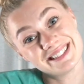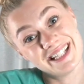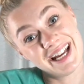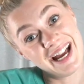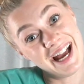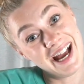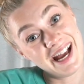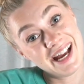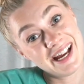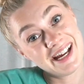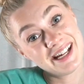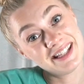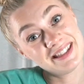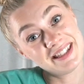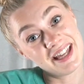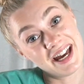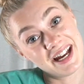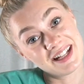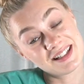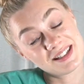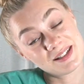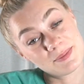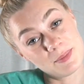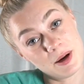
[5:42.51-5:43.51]
And
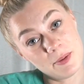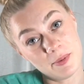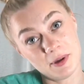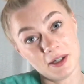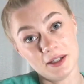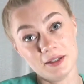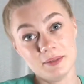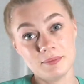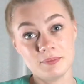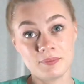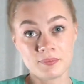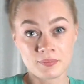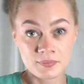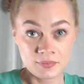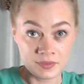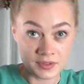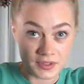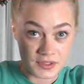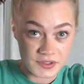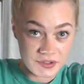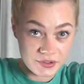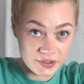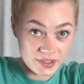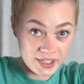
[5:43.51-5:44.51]
that's my bun.
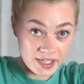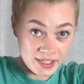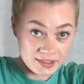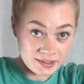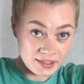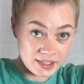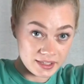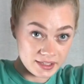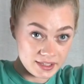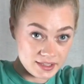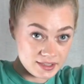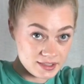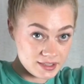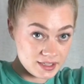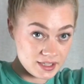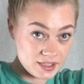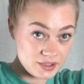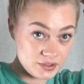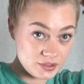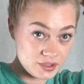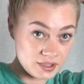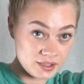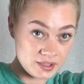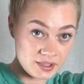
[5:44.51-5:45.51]
So again, like I said,
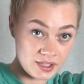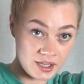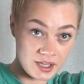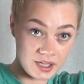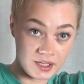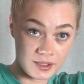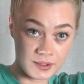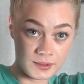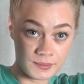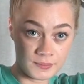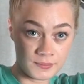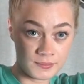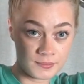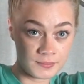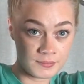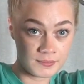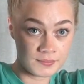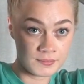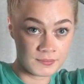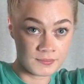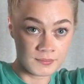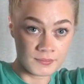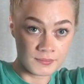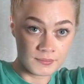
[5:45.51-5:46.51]
you can kind of
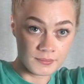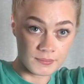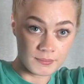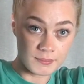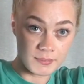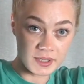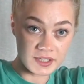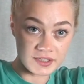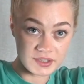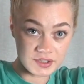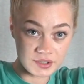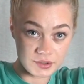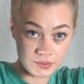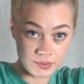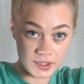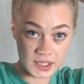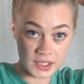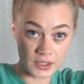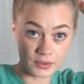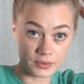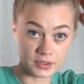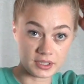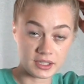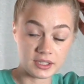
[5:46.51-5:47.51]
mess it
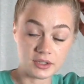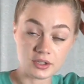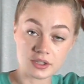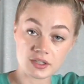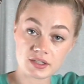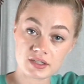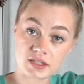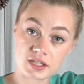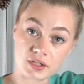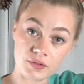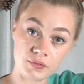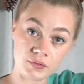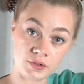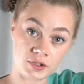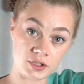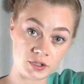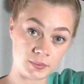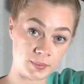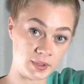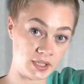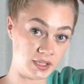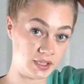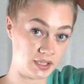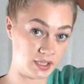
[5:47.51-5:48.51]
around. It looks different
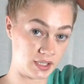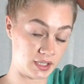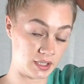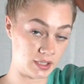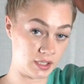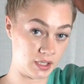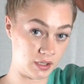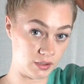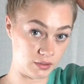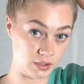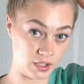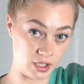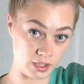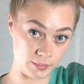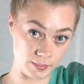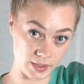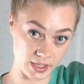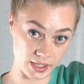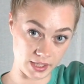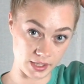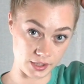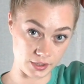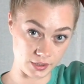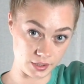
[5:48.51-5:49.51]
depending on how long my
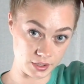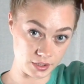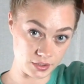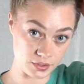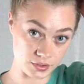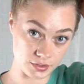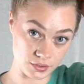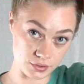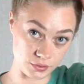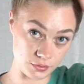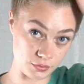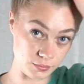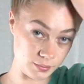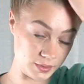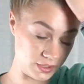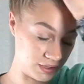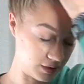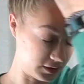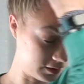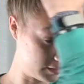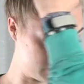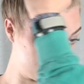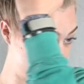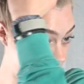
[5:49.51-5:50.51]
hair is too,
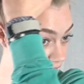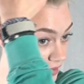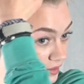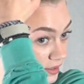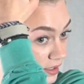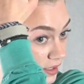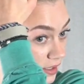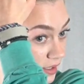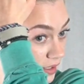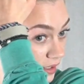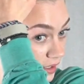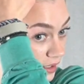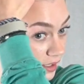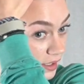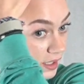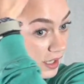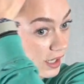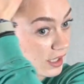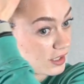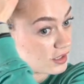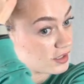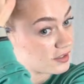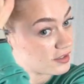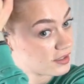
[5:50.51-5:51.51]
because
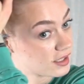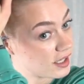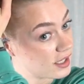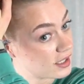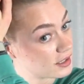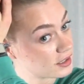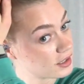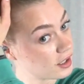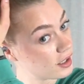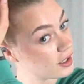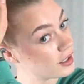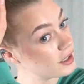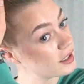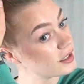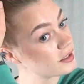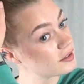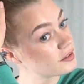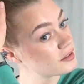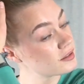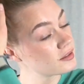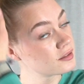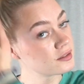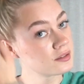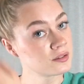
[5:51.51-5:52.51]
I just got it
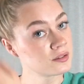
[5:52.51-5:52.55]
cut,